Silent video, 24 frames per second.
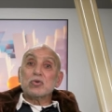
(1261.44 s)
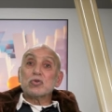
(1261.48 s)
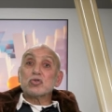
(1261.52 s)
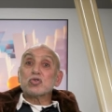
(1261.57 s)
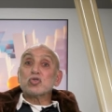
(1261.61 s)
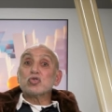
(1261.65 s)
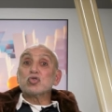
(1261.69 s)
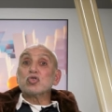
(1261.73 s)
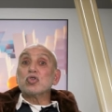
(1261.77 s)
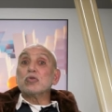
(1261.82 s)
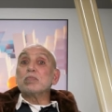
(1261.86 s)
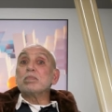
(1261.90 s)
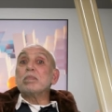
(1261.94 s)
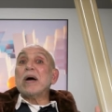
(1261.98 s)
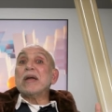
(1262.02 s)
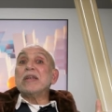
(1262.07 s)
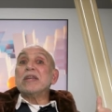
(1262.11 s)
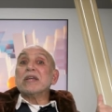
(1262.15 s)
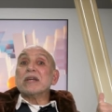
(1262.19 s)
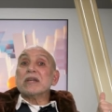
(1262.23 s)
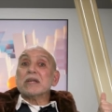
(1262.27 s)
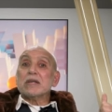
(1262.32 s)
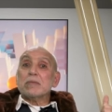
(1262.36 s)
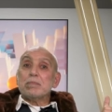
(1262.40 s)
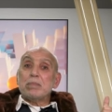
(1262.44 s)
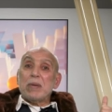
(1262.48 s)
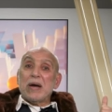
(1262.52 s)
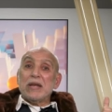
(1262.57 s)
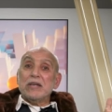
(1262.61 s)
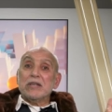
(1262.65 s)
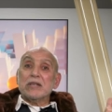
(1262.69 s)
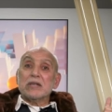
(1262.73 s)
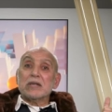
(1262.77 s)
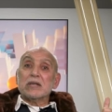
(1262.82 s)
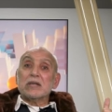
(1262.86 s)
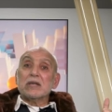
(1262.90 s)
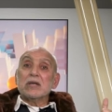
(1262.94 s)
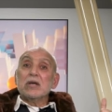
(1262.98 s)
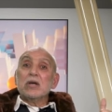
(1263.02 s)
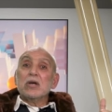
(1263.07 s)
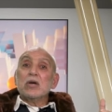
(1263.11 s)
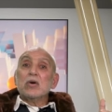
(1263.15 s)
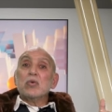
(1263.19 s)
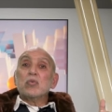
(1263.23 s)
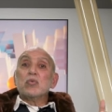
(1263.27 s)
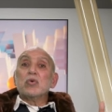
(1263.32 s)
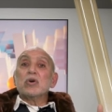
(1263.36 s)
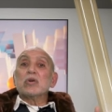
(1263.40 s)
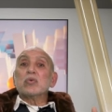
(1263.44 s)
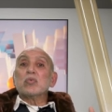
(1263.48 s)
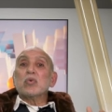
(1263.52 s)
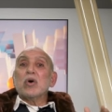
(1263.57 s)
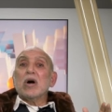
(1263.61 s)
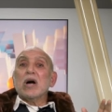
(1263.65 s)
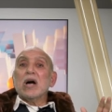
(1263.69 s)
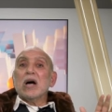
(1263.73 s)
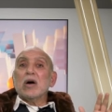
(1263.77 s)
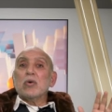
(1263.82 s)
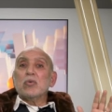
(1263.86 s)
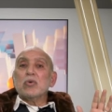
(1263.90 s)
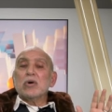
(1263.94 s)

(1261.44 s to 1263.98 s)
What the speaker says: So we should not panic when